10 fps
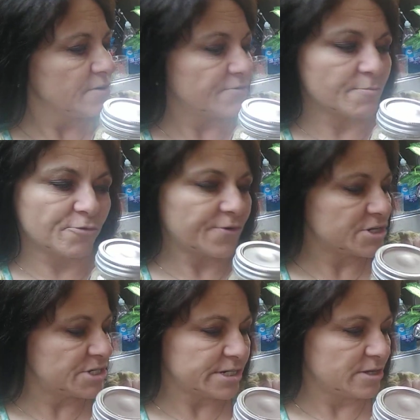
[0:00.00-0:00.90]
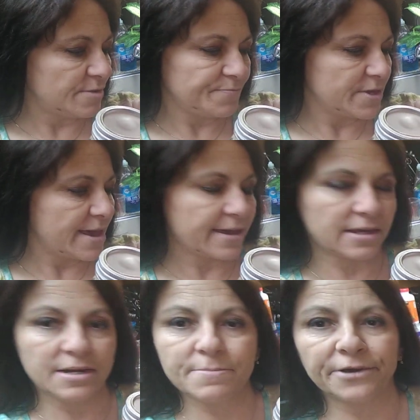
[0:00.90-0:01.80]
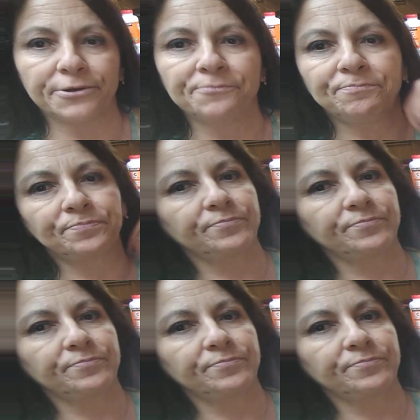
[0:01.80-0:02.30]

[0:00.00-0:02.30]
From fresh dill. Can't get any better.